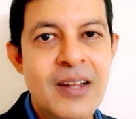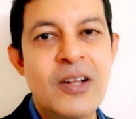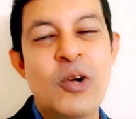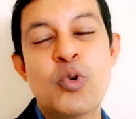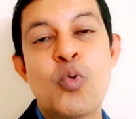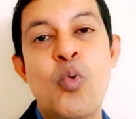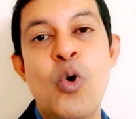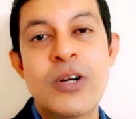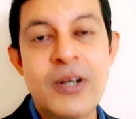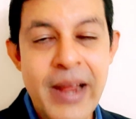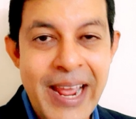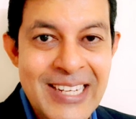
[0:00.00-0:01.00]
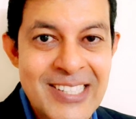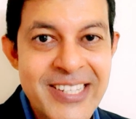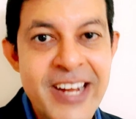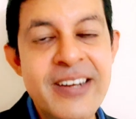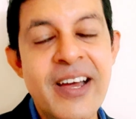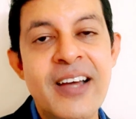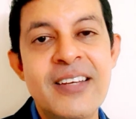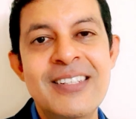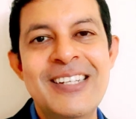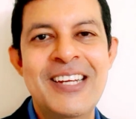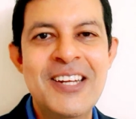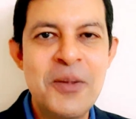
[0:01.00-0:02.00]
Now to what extent higher,
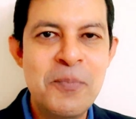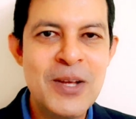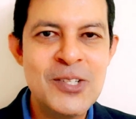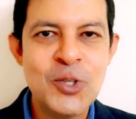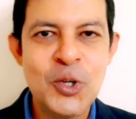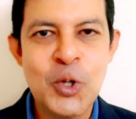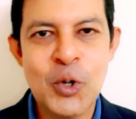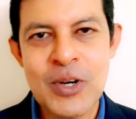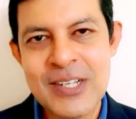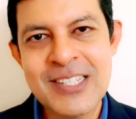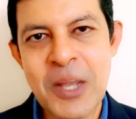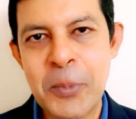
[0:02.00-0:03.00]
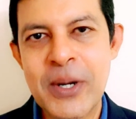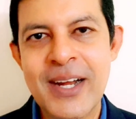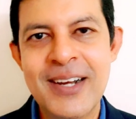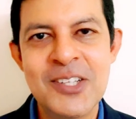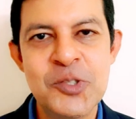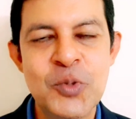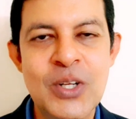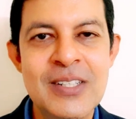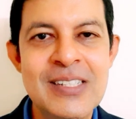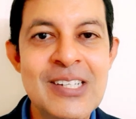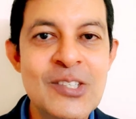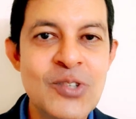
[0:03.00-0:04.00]
it depends on your risk appetite as well.
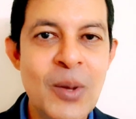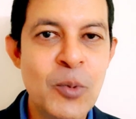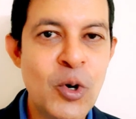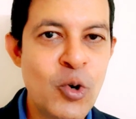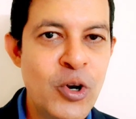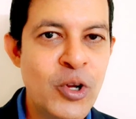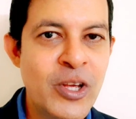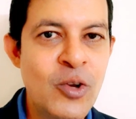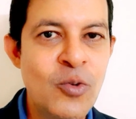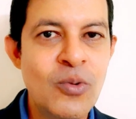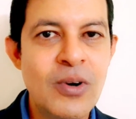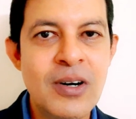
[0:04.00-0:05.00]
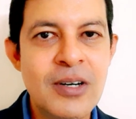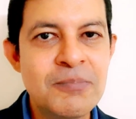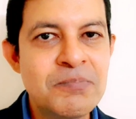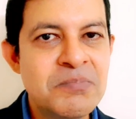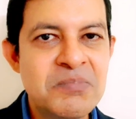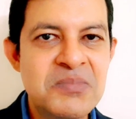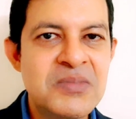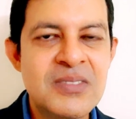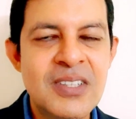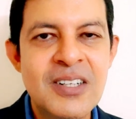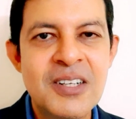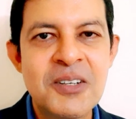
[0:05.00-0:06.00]
So I'm not going to give
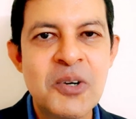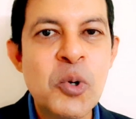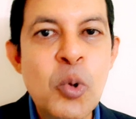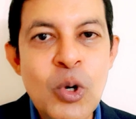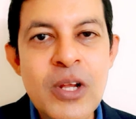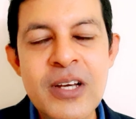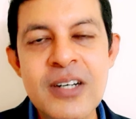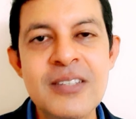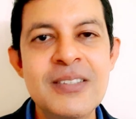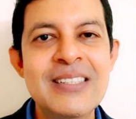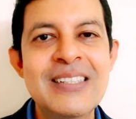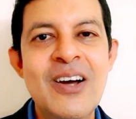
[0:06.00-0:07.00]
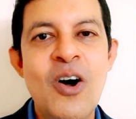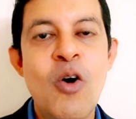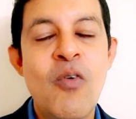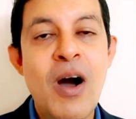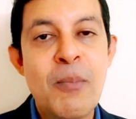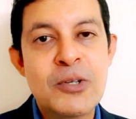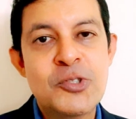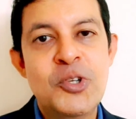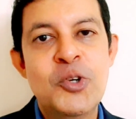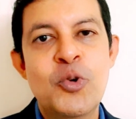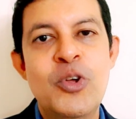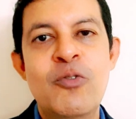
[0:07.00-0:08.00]
a rule here of how much you
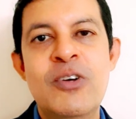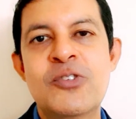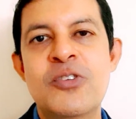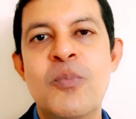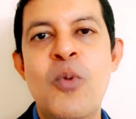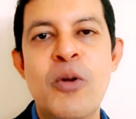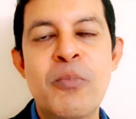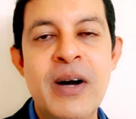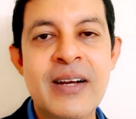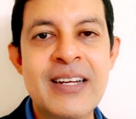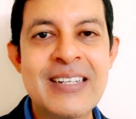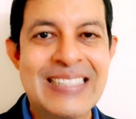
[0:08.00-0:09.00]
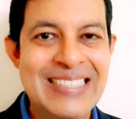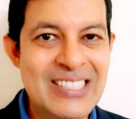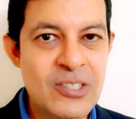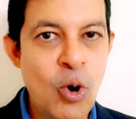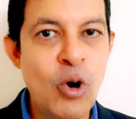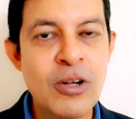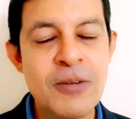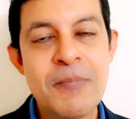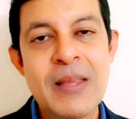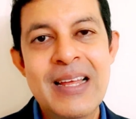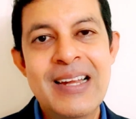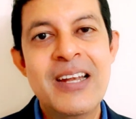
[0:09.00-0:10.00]
need to invest in the bond market. It's all
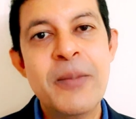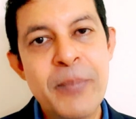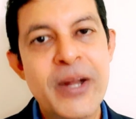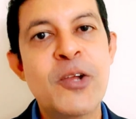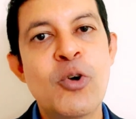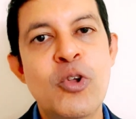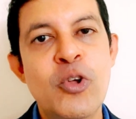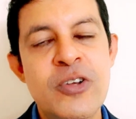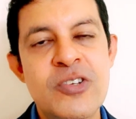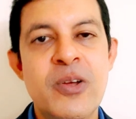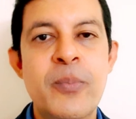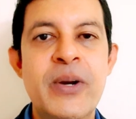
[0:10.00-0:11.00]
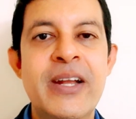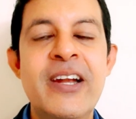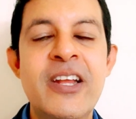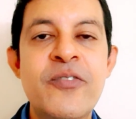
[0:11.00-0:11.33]
depending on your risk appetite.